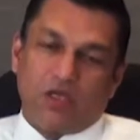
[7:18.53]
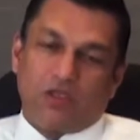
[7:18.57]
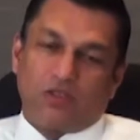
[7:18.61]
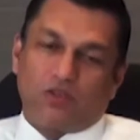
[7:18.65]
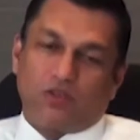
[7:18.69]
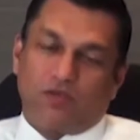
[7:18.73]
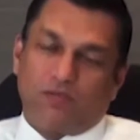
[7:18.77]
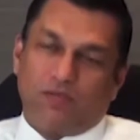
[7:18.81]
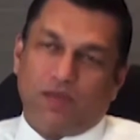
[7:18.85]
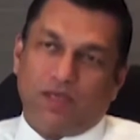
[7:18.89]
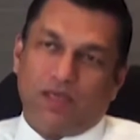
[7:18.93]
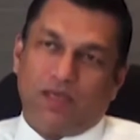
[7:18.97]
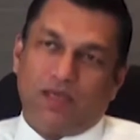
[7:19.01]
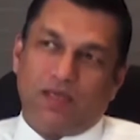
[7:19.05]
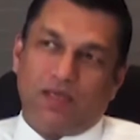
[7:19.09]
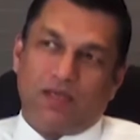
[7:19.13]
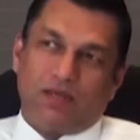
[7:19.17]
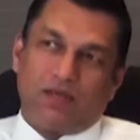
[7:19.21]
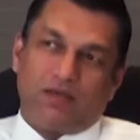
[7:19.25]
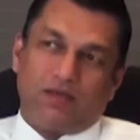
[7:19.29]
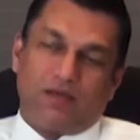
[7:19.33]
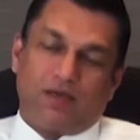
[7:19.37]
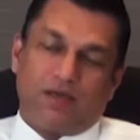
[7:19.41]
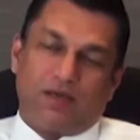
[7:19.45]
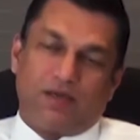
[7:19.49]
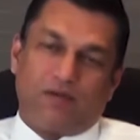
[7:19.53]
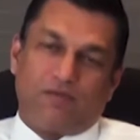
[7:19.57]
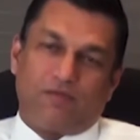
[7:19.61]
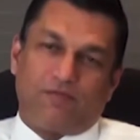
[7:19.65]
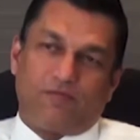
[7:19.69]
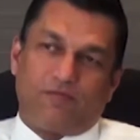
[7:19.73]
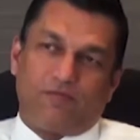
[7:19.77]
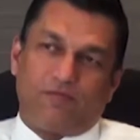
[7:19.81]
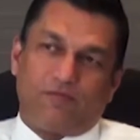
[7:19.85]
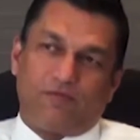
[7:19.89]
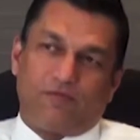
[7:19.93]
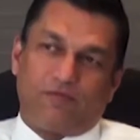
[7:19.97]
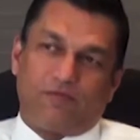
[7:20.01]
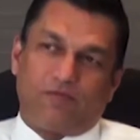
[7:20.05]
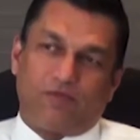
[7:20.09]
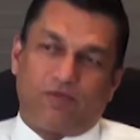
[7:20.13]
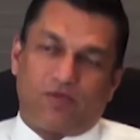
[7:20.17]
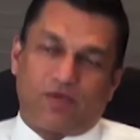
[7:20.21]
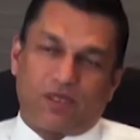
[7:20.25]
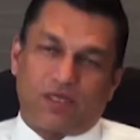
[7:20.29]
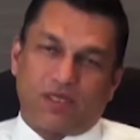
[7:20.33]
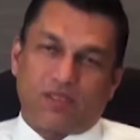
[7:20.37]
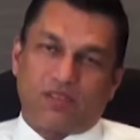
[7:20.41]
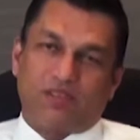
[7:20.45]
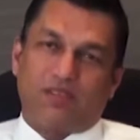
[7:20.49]
So we uh,
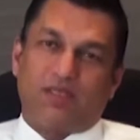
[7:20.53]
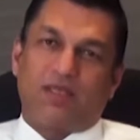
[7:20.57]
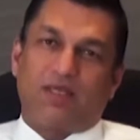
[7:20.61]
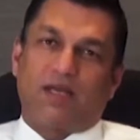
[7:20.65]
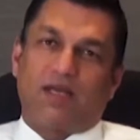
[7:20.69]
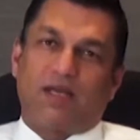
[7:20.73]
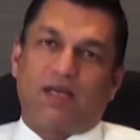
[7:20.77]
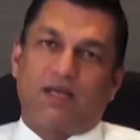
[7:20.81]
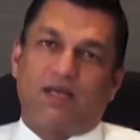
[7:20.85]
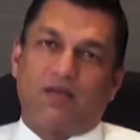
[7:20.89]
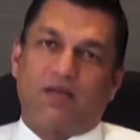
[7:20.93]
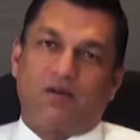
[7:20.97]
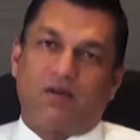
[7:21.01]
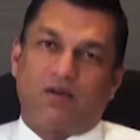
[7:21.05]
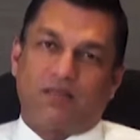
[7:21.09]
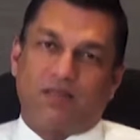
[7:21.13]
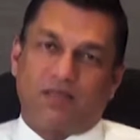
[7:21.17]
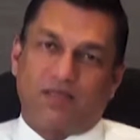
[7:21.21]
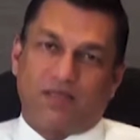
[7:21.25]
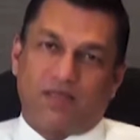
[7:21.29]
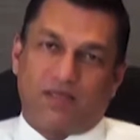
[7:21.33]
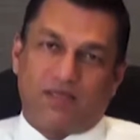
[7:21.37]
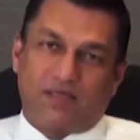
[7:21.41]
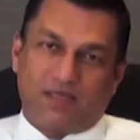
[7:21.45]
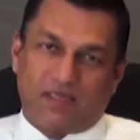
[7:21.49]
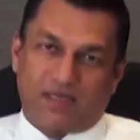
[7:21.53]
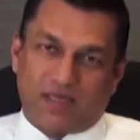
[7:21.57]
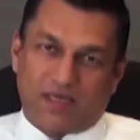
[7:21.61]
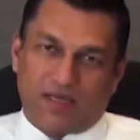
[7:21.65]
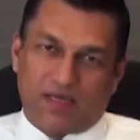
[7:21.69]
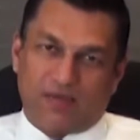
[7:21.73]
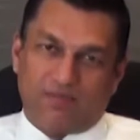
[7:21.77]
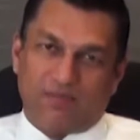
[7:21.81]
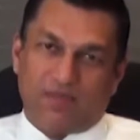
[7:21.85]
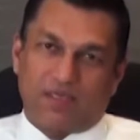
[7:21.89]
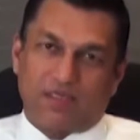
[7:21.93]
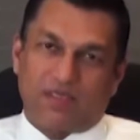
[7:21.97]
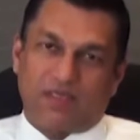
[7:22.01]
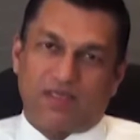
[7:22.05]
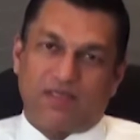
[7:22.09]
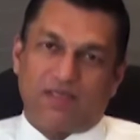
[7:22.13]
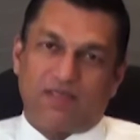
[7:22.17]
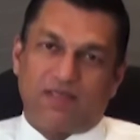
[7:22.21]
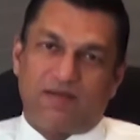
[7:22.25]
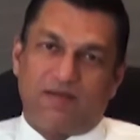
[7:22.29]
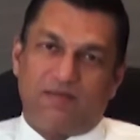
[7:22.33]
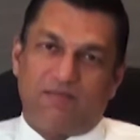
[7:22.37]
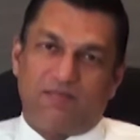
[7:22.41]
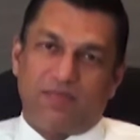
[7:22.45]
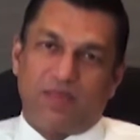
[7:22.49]
focus directly on the retail
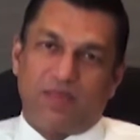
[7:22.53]
business.